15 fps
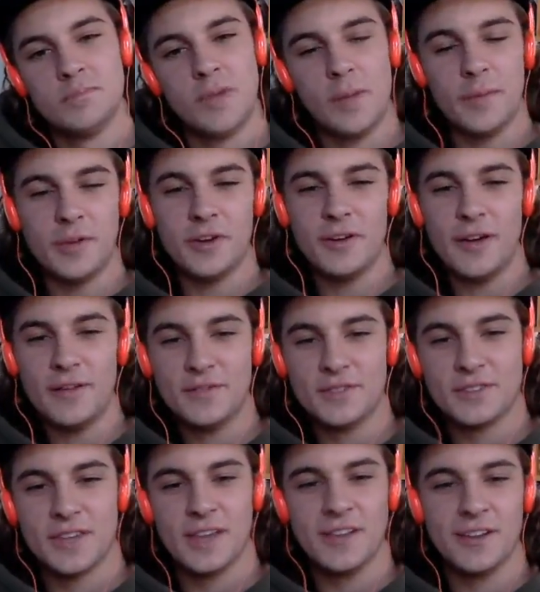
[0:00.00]
I mean you don't have to
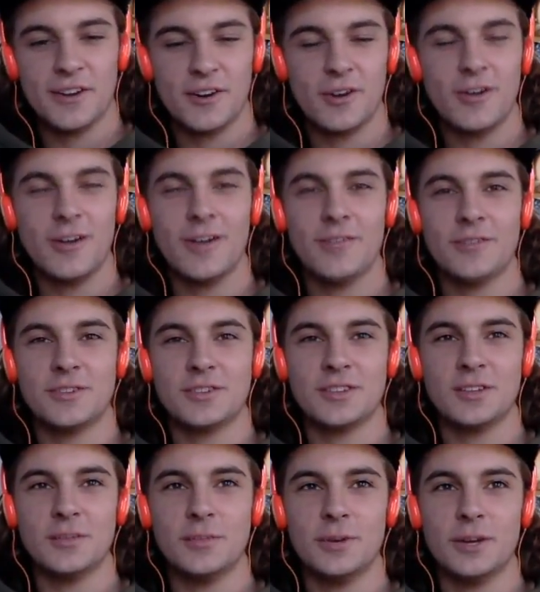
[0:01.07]
skate like her,
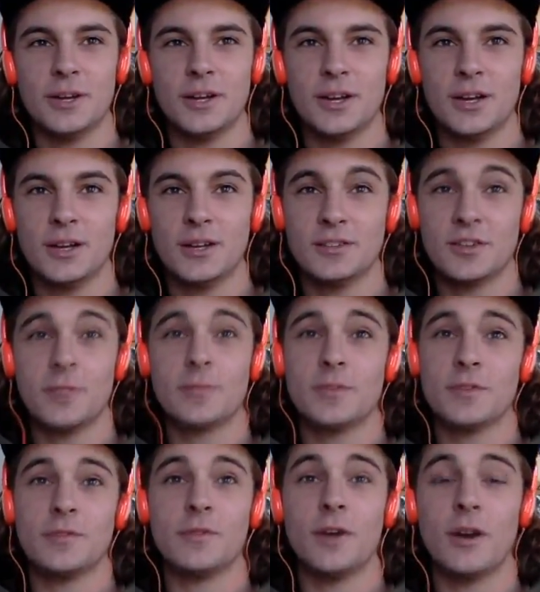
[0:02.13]
obviously, but in terms
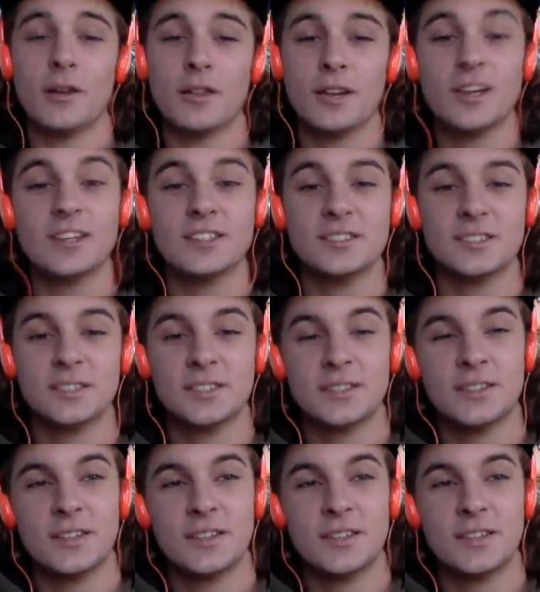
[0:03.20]
of gnarliness,